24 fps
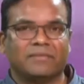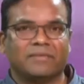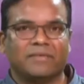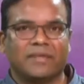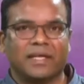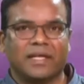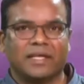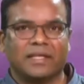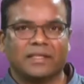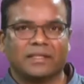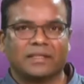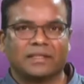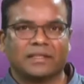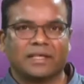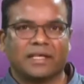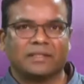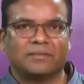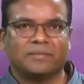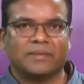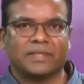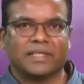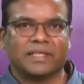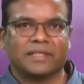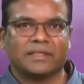various
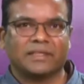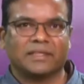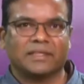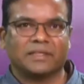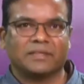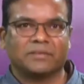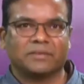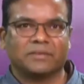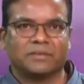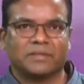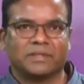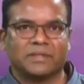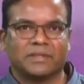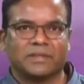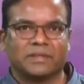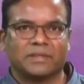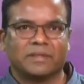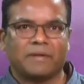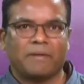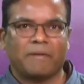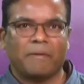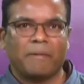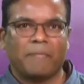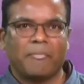cosmic X-ray sources.